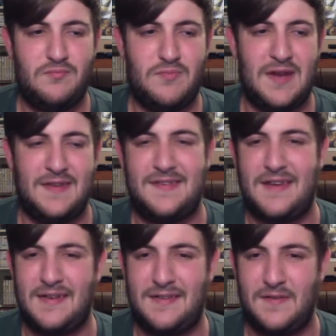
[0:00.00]

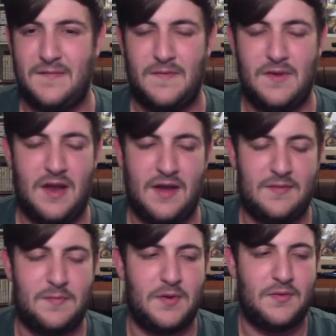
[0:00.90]
incentive, I
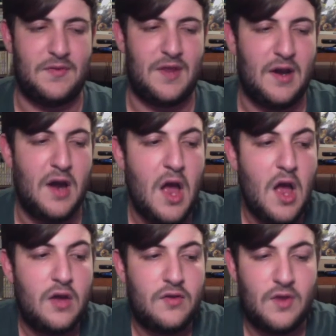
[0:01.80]
suppose, there.
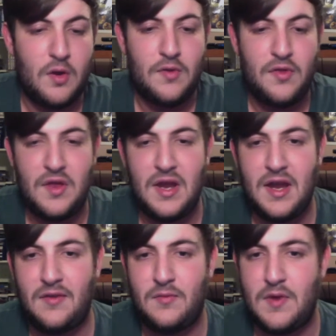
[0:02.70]
So the thing
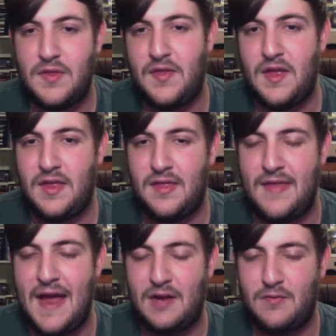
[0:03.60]
is, with
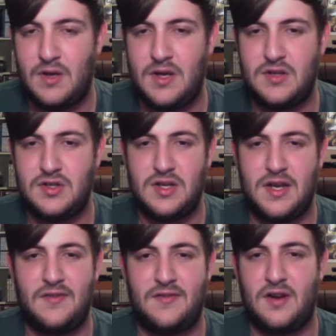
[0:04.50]
that Greninja,
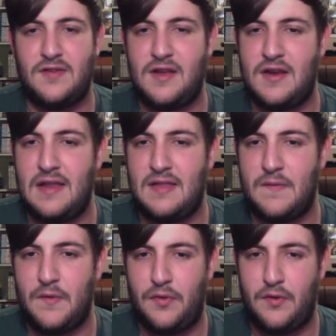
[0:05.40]
he starts out at
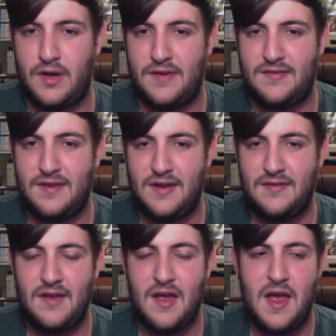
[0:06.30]
level
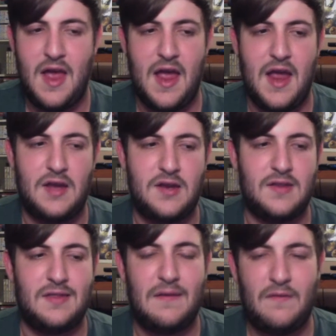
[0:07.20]
thirty-six, and you
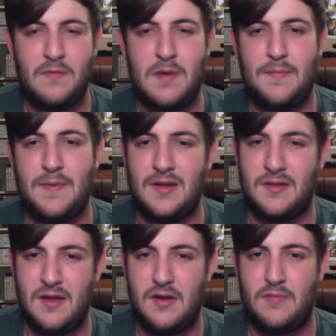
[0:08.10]
can level him up a
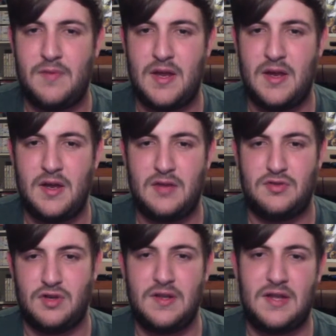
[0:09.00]
little bit
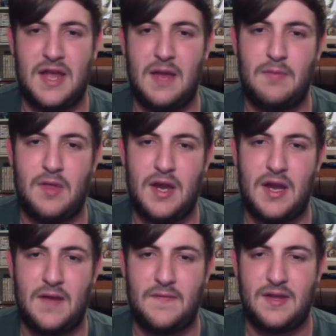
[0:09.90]
during the
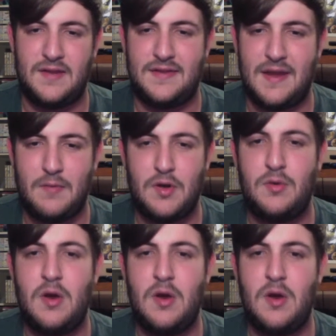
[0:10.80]
gameplay of the demo,